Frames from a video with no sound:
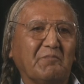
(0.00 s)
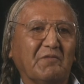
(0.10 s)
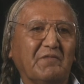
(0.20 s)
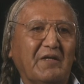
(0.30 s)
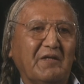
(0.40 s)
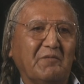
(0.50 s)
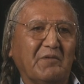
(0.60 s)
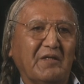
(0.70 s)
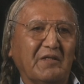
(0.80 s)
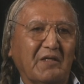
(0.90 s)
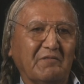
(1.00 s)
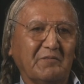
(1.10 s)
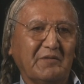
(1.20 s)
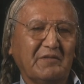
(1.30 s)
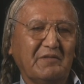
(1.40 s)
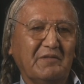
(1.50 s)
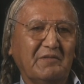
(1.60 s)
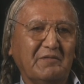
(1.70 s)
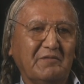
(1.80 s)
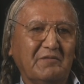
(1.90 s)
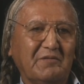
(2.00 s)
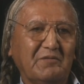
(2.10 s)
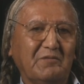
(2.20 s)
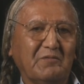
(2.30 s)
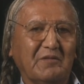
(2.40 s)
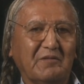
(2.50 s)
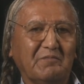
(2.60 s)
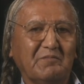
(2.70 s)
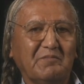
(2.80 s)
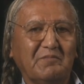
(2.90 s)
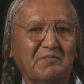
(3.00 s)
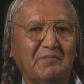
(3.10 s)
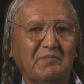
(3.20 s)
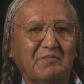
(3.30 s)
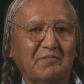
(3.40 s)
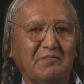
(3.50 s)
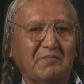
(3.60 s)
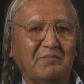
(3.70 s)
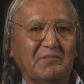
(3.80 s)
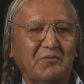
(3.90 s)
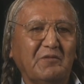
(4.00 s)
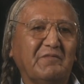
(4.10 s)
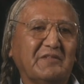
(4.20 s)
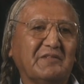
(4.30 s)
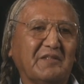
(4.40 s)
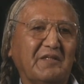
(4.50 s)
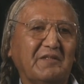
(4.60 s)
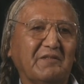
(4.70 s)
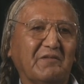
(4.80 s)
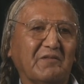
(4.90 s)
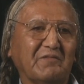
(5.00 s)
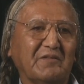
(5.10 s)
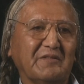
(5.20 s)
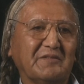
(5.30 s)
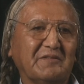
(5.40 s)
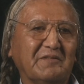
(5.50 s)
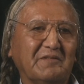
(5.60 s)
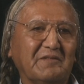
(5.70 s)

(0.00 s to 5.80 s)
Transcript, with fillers: provided by the government to, uh, to investigate all of this.